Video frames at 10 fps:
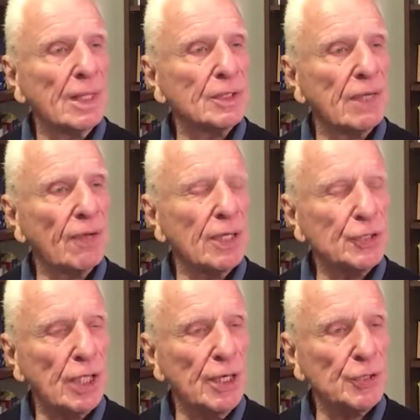
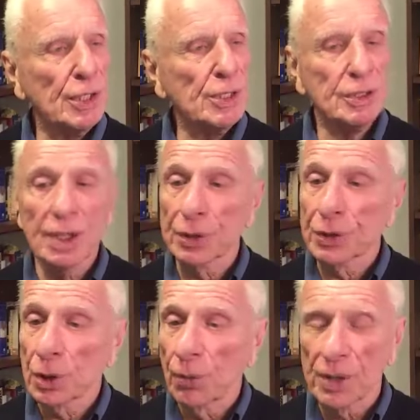Civilizations such
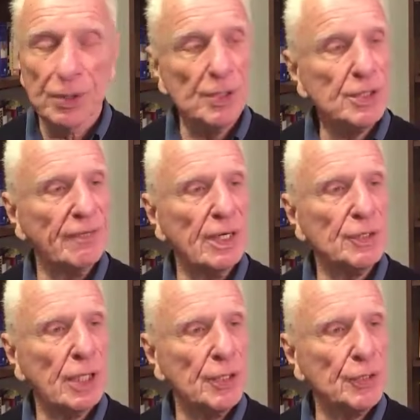as the Western
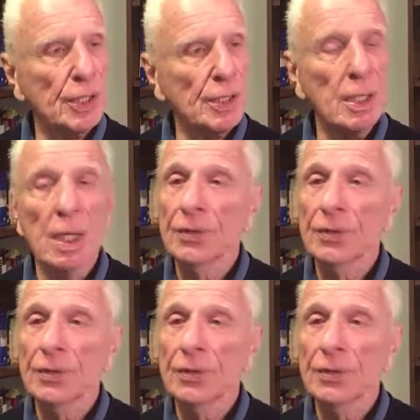civilization,